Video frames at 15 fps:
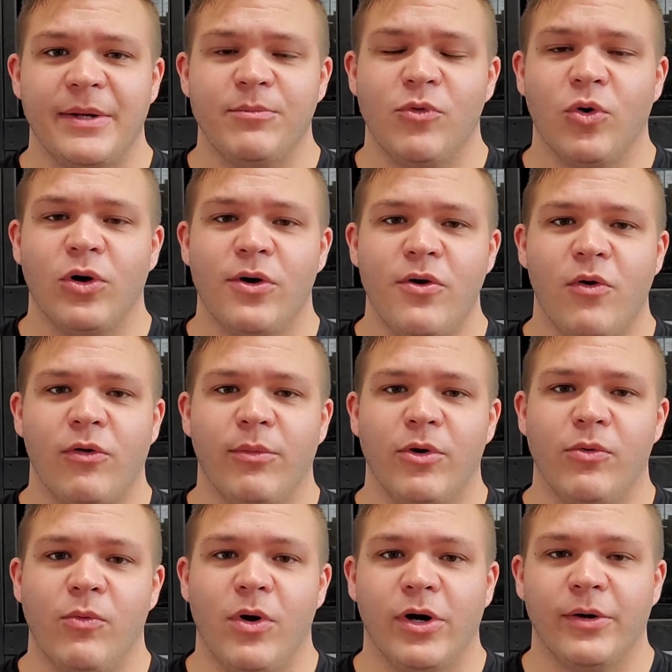more
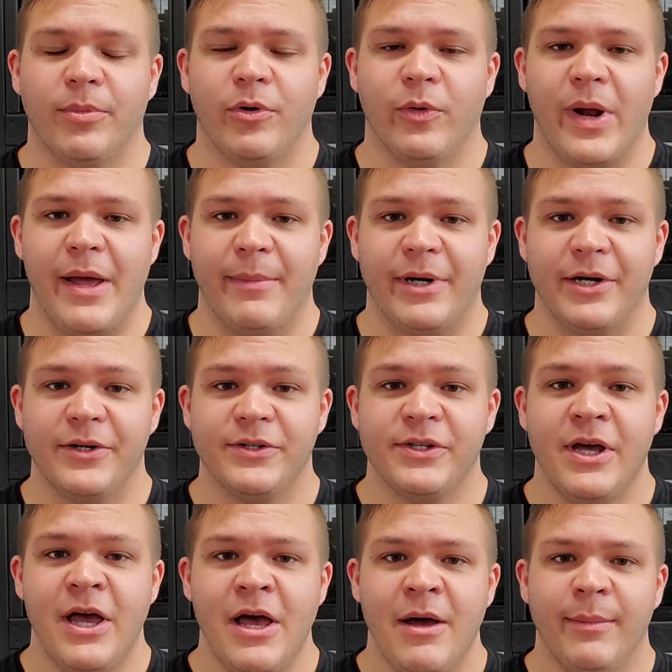normal water parameters.
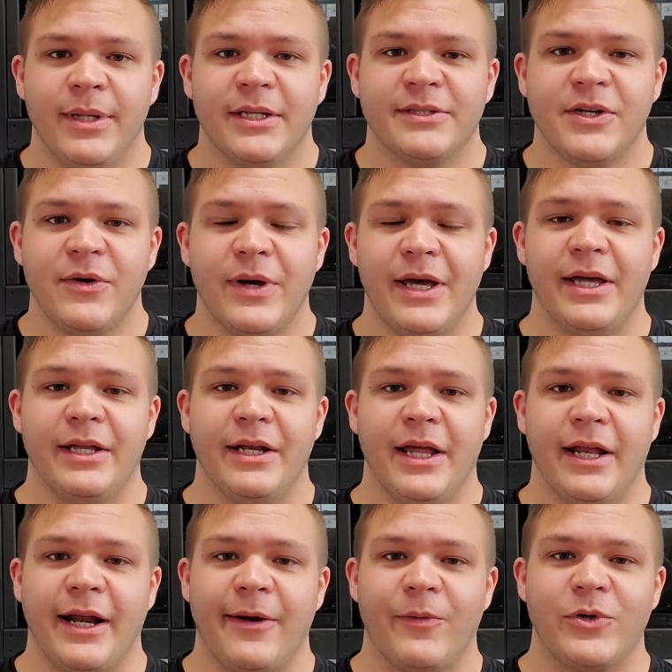But let's go ahead
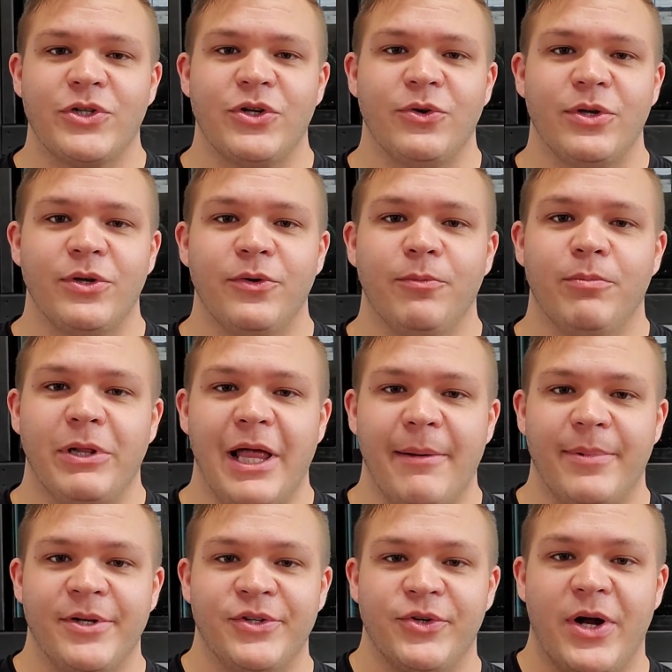and I will show you
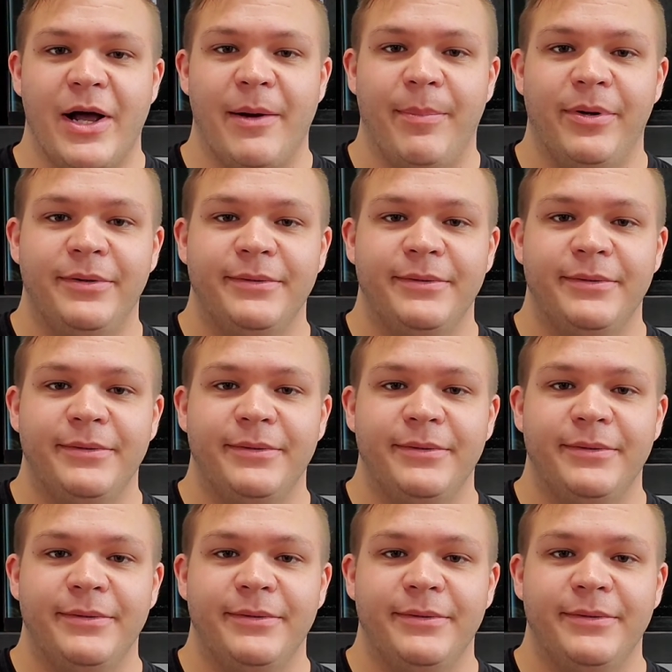plop and drop.